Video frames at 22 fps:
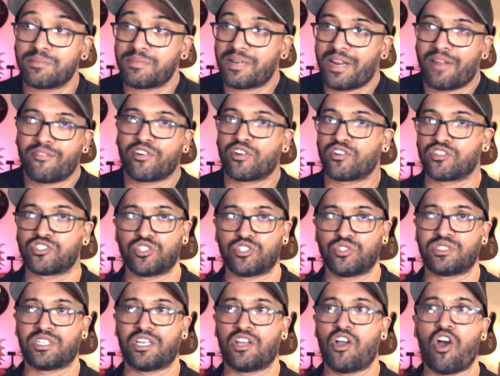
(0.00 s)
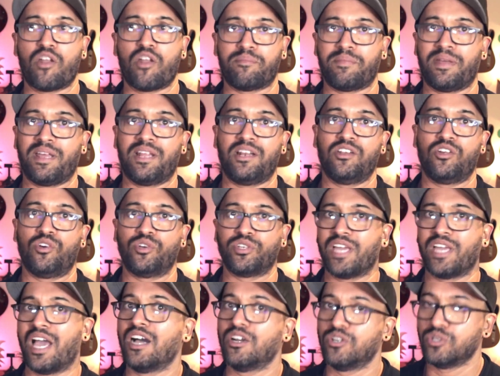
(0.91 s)
and everyone is using Hotmail or
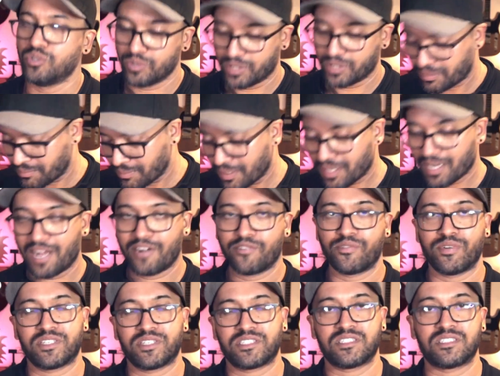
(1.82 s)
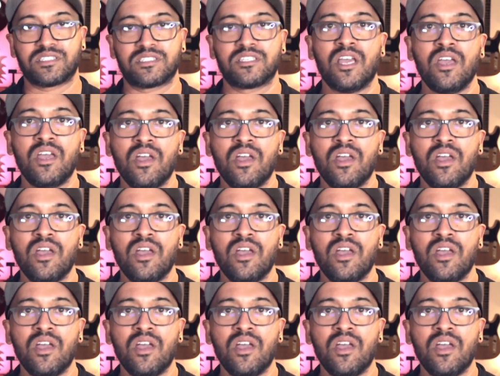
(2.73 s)
Yahoo email addresses.